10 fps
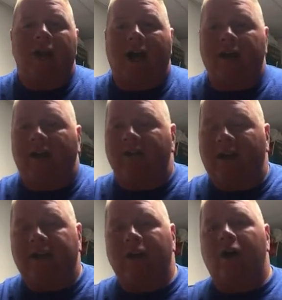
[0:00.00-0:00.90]
I've
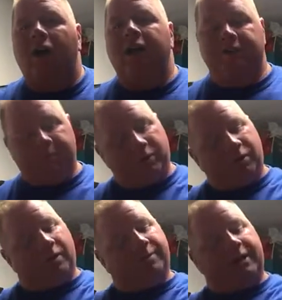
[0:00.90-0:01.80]
had to go to the
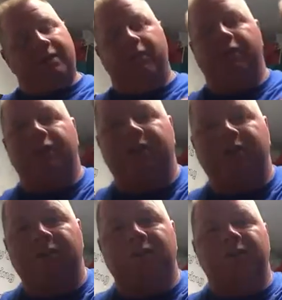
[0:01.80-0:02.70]
hospital. I don't know if you can
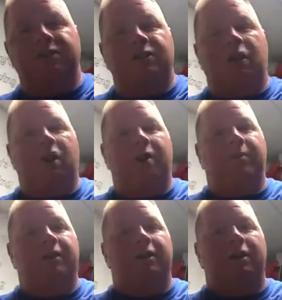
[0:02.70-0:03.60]
still see the scar,
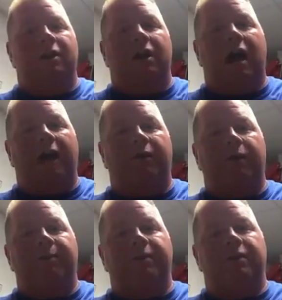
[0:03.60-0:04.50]
but I
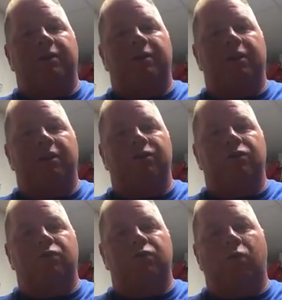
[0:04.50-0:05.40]
ripped,
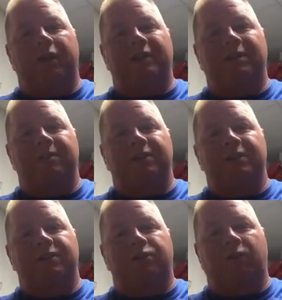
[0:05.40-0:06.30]
20-some
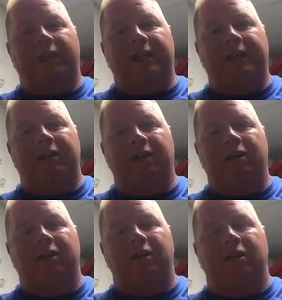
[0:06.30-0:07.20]
stitches right here
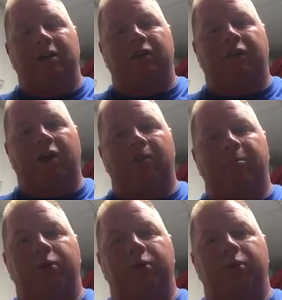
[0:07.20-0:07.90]
from